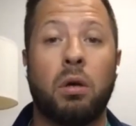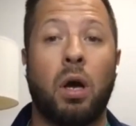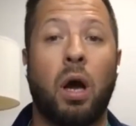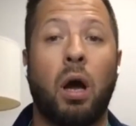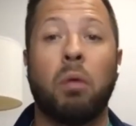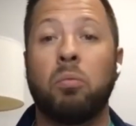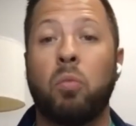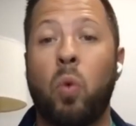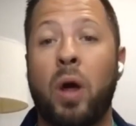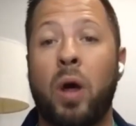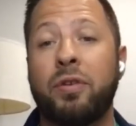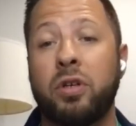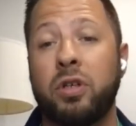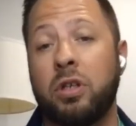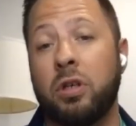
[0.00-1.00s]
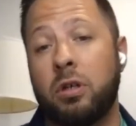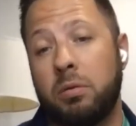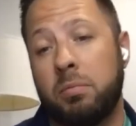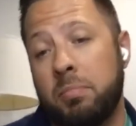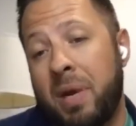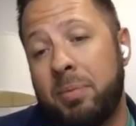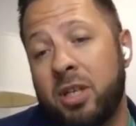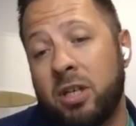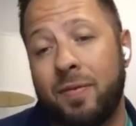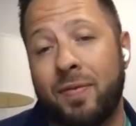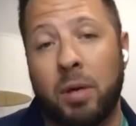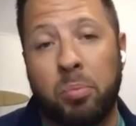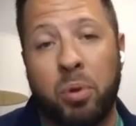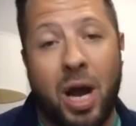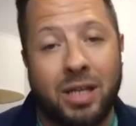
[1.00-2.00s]
um, whether you're maybe you're
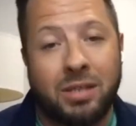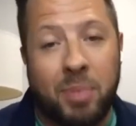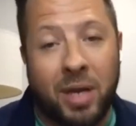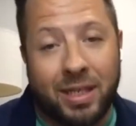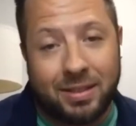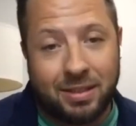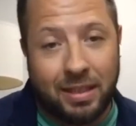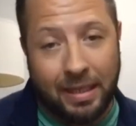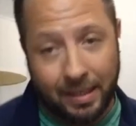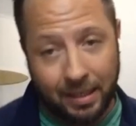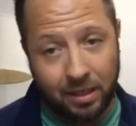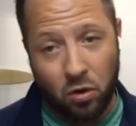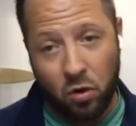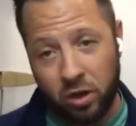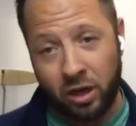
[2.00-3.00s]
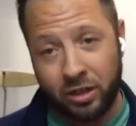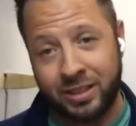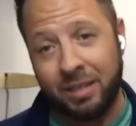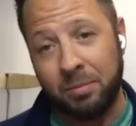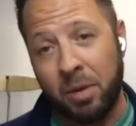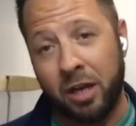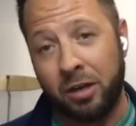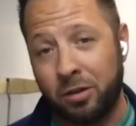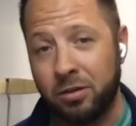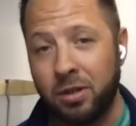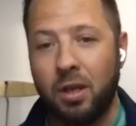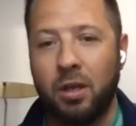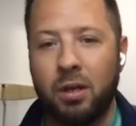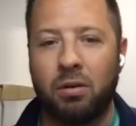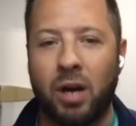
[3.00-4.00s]
even a prospect sneaking on our team huddle,
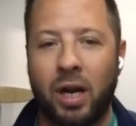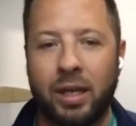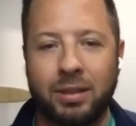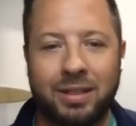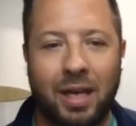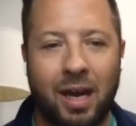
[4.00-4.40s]
right?